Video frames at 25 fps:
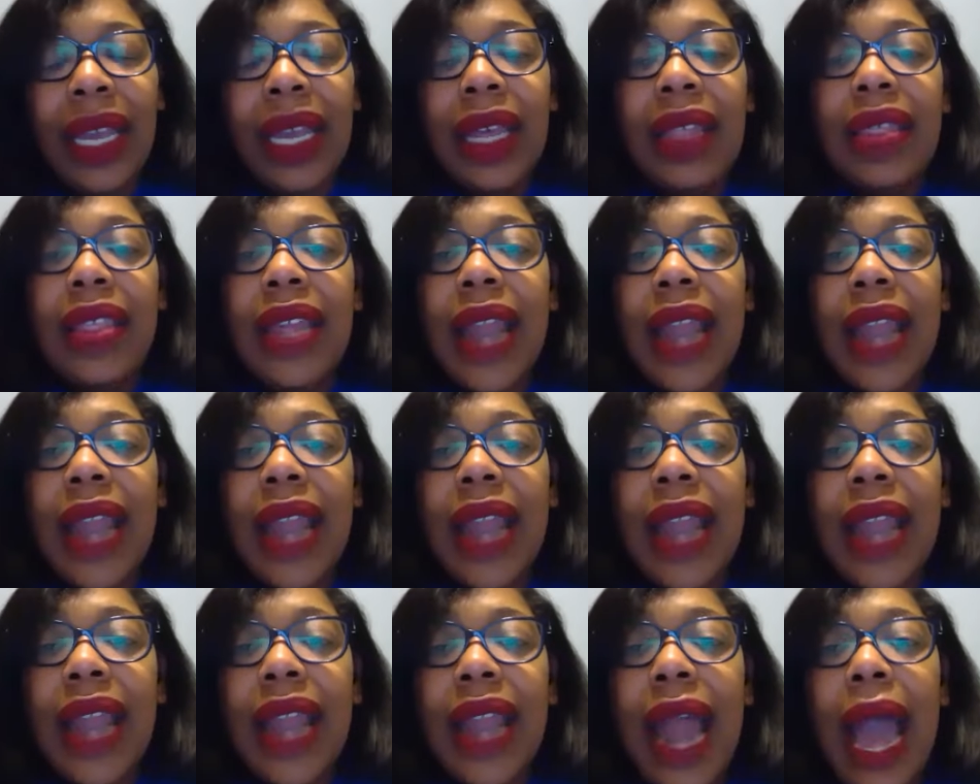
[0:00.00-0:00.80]
then
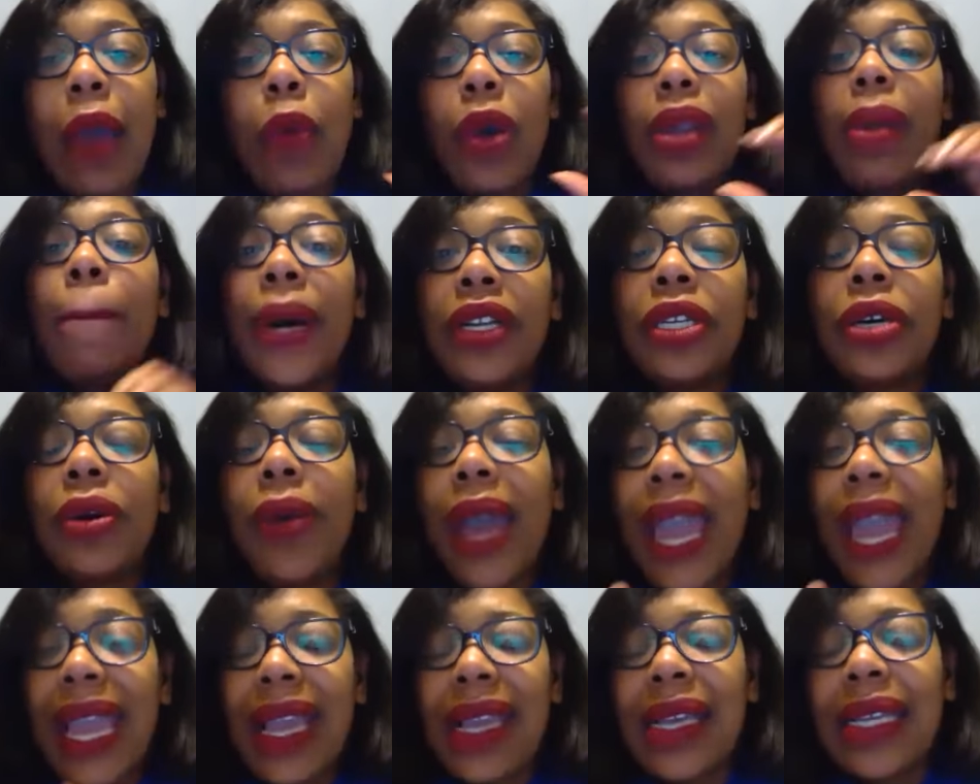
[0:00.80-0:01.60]
I want to
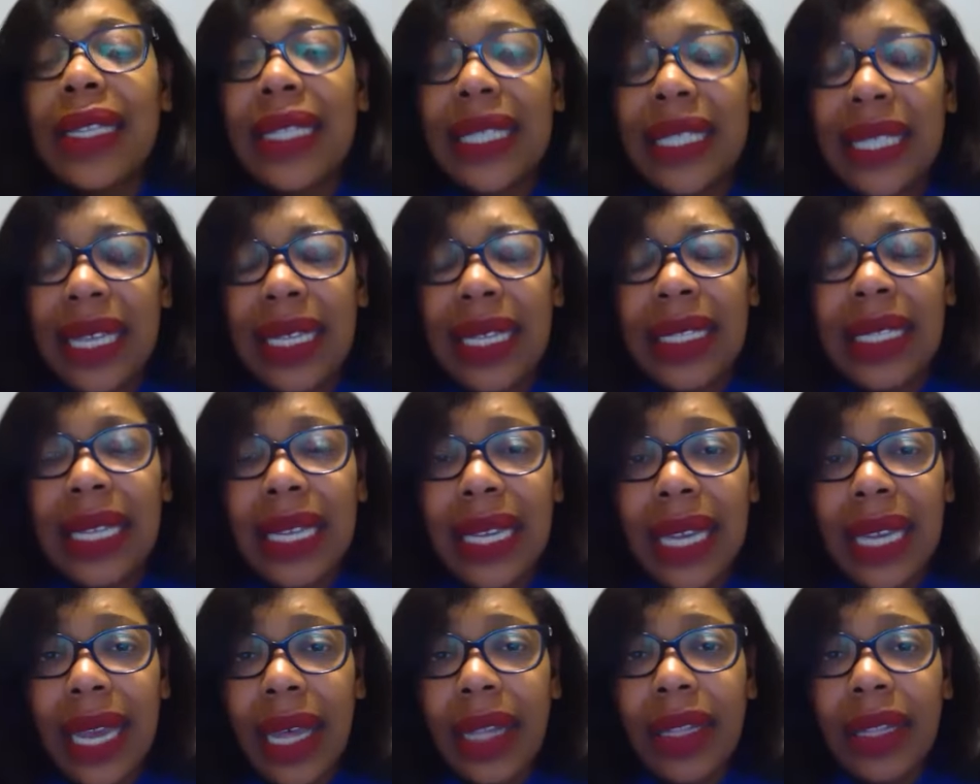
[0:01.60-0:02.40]
bundle A and C
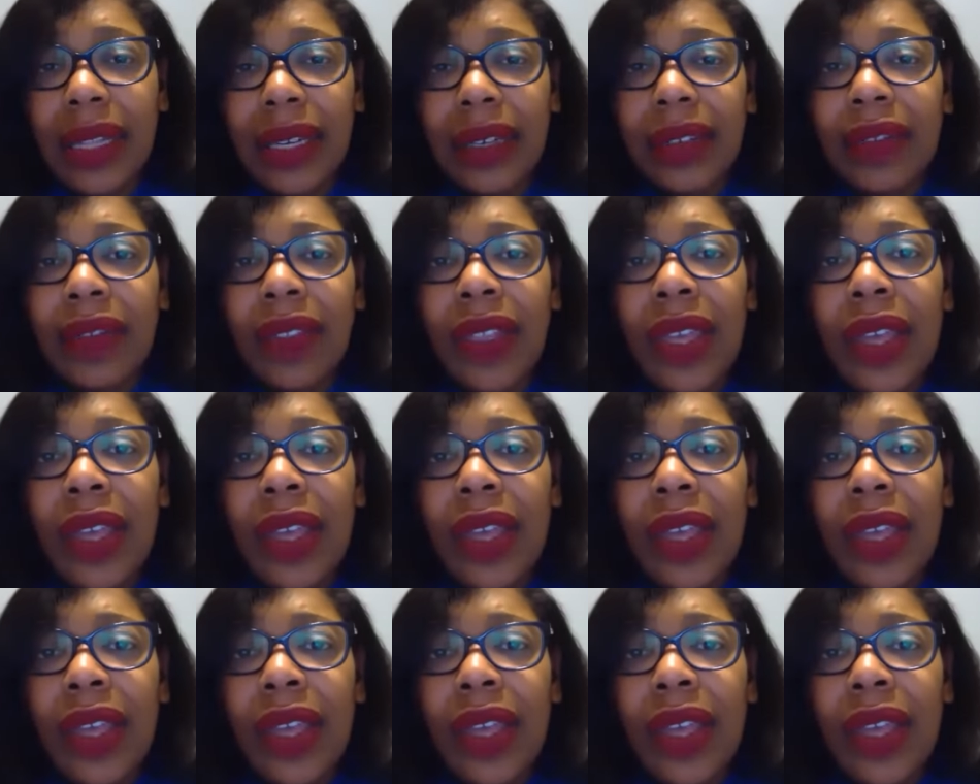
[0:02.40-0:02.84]
together,